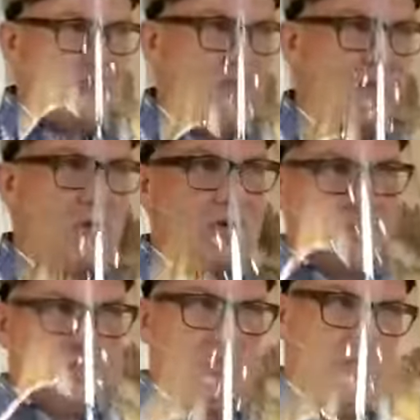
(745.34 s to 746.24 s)
verse.
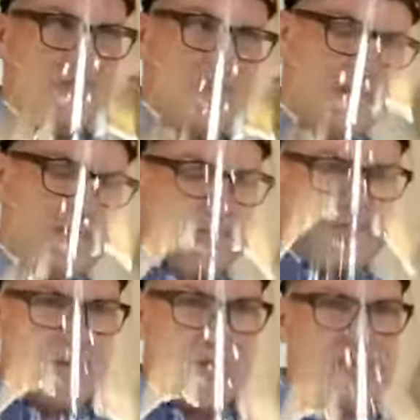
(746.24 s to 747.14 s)
You've seen this
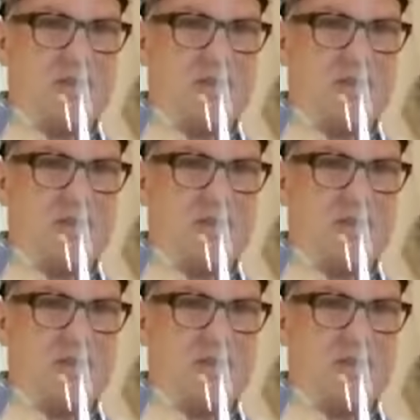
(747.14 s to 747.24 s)
verse.